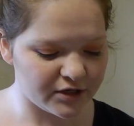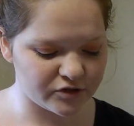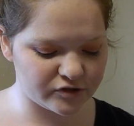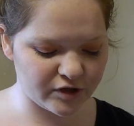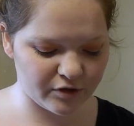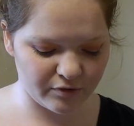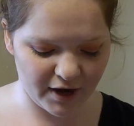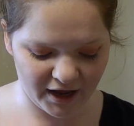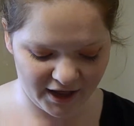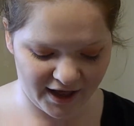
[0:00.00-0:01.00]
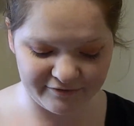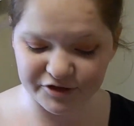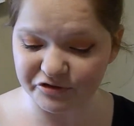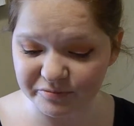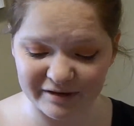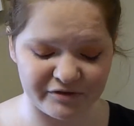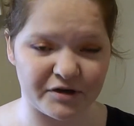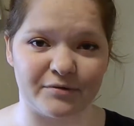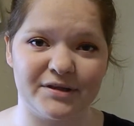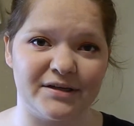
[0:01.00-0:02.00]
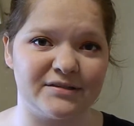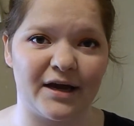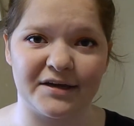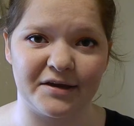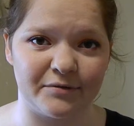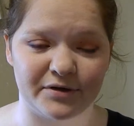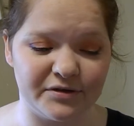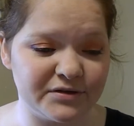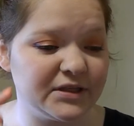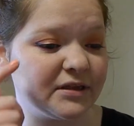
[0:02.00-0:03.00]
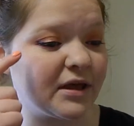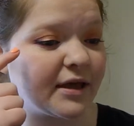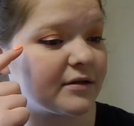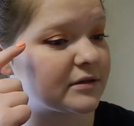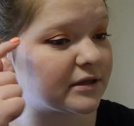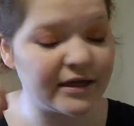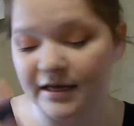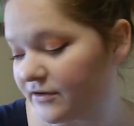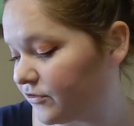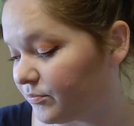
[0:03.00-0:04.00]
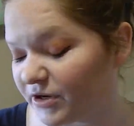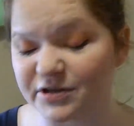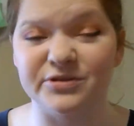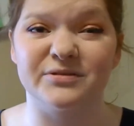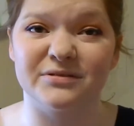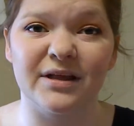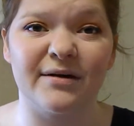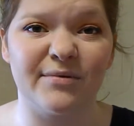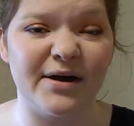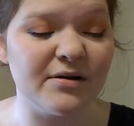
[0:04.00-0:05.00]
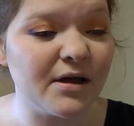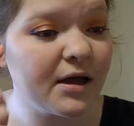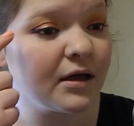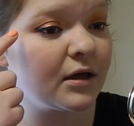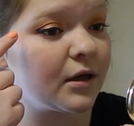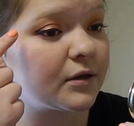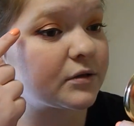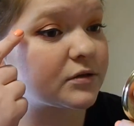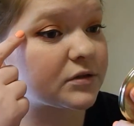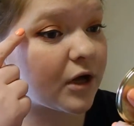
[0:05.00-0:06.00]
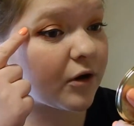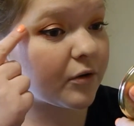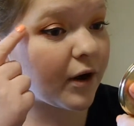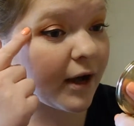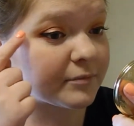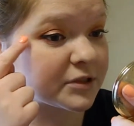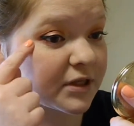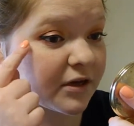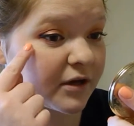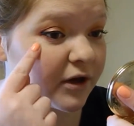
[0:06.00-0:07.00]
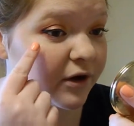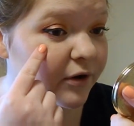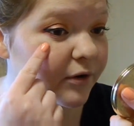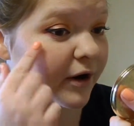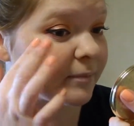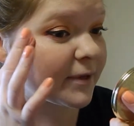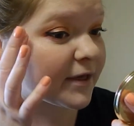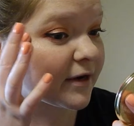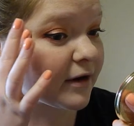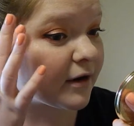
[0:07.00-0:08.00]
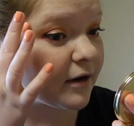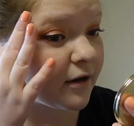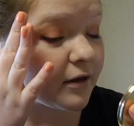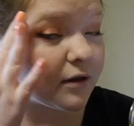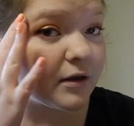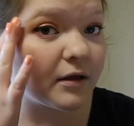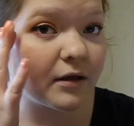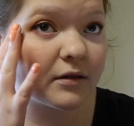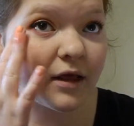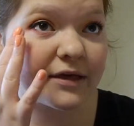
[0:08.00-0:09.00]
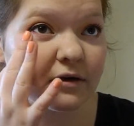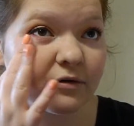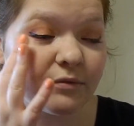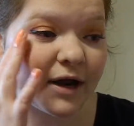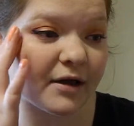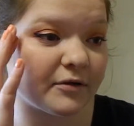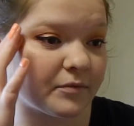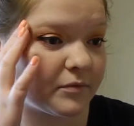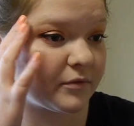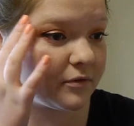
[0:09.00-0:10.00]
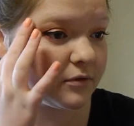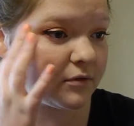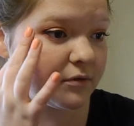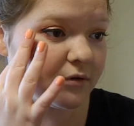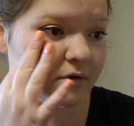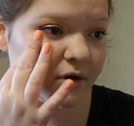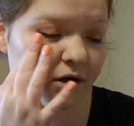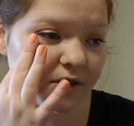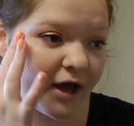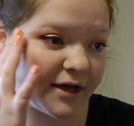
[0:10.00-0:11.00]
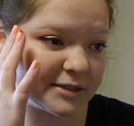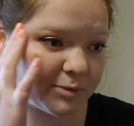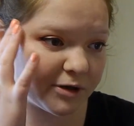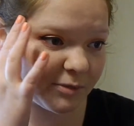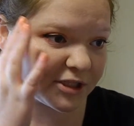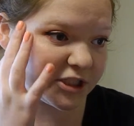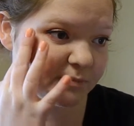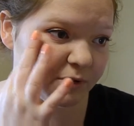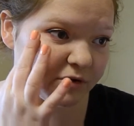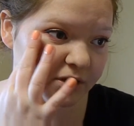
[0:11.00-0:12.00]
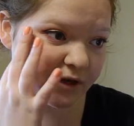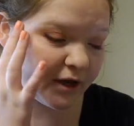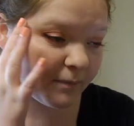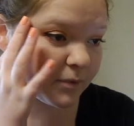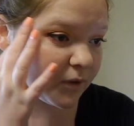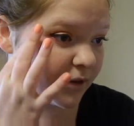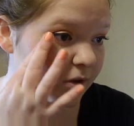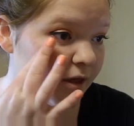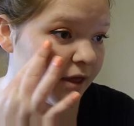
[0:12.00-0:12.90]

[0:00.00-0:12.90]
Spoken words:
So I have to use my finger with this. I can't really use anything else. I can't use a brush that well. So I'm just going to go up here, like around on the highest point of my cheekbone, and then up a little.